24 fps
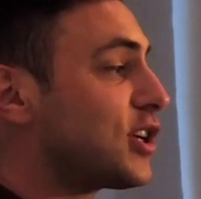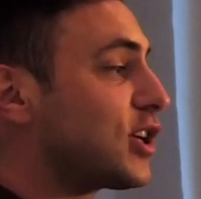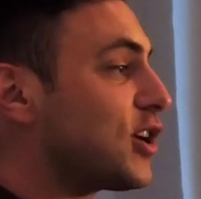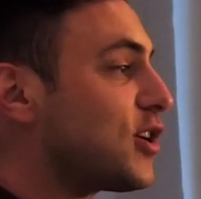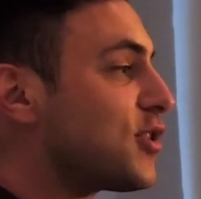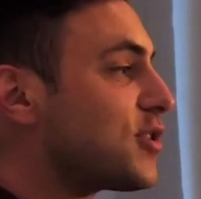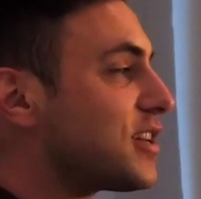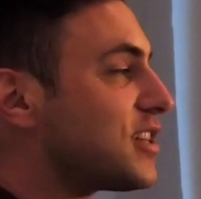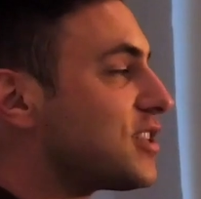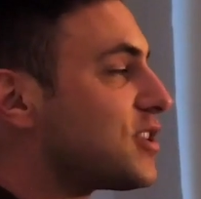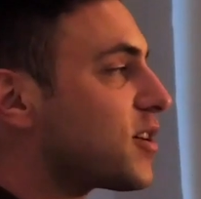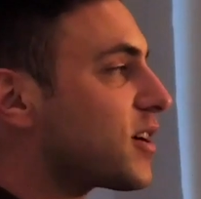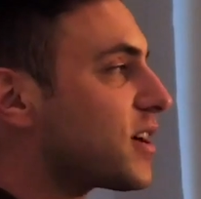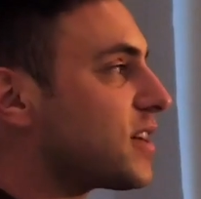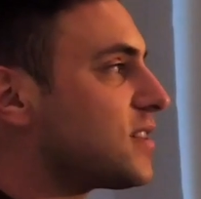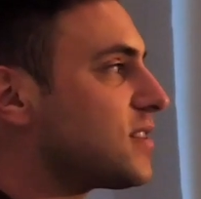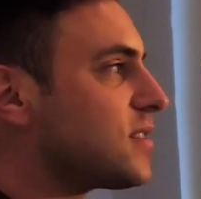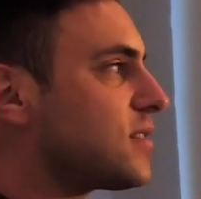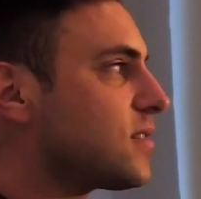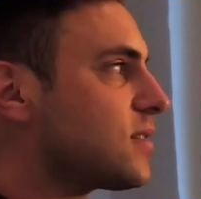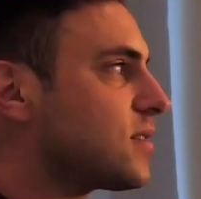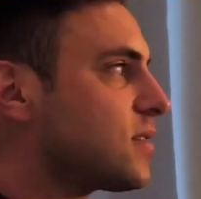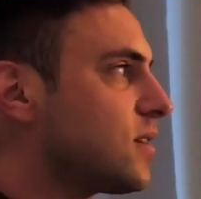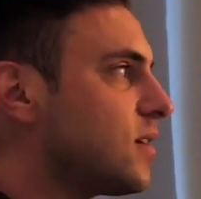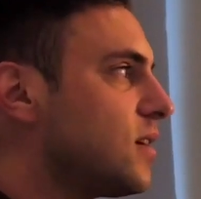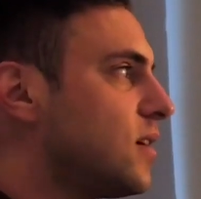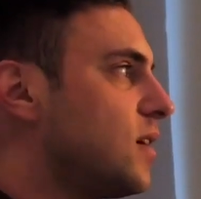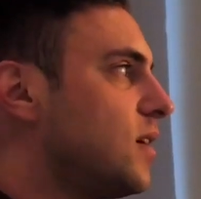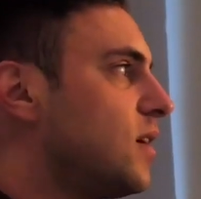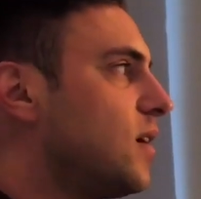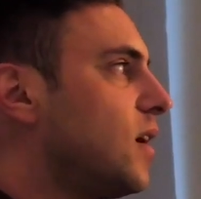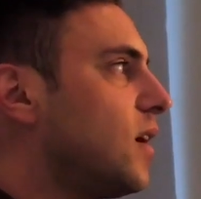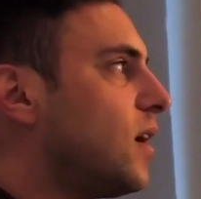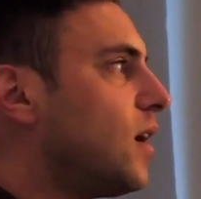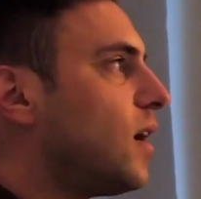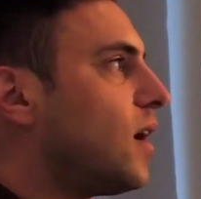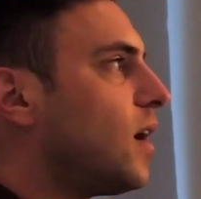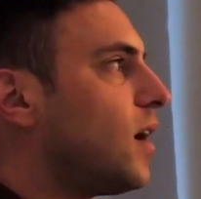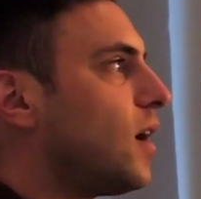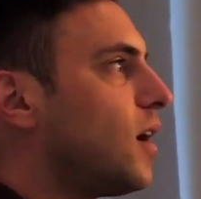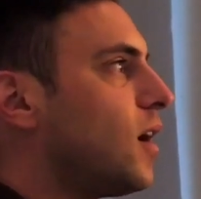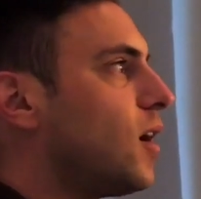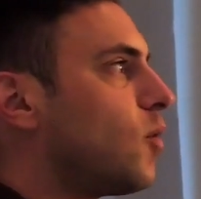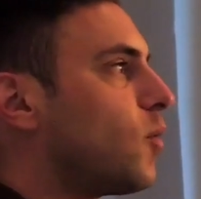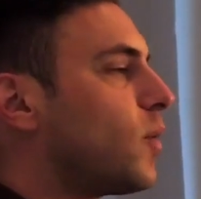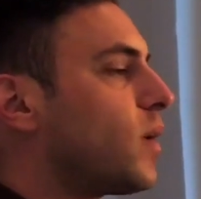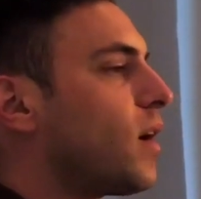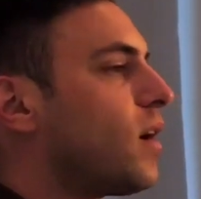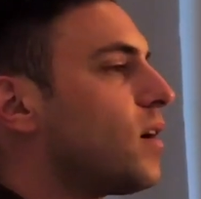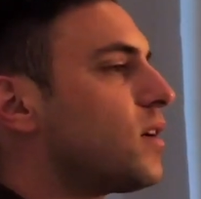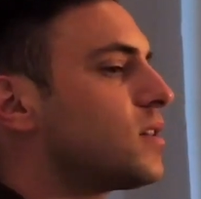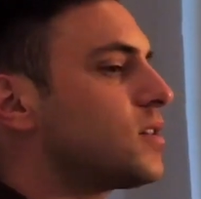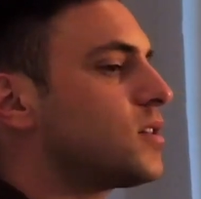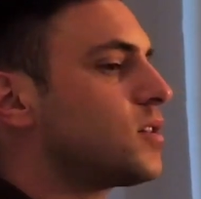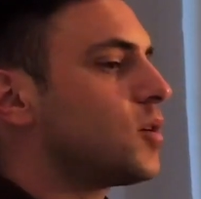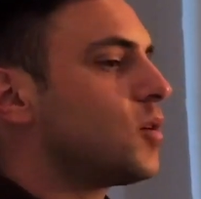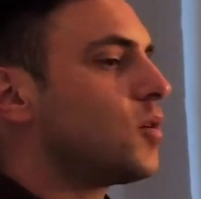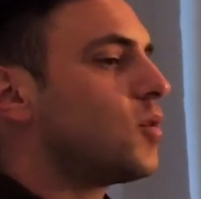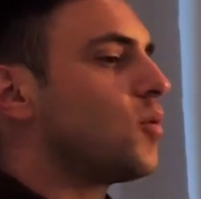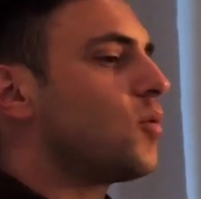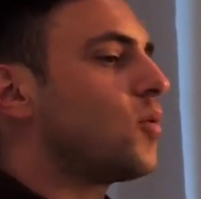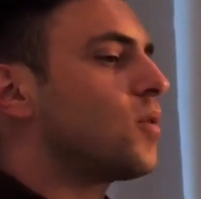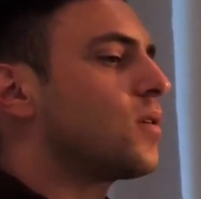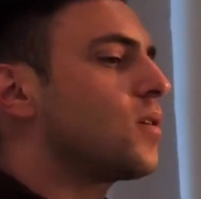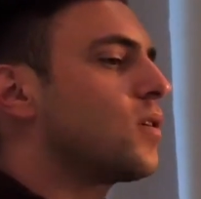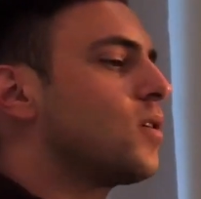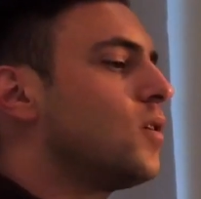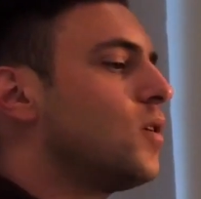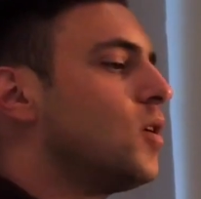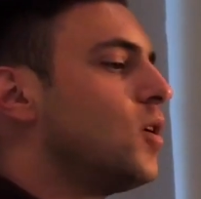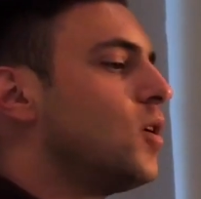security tokens. We also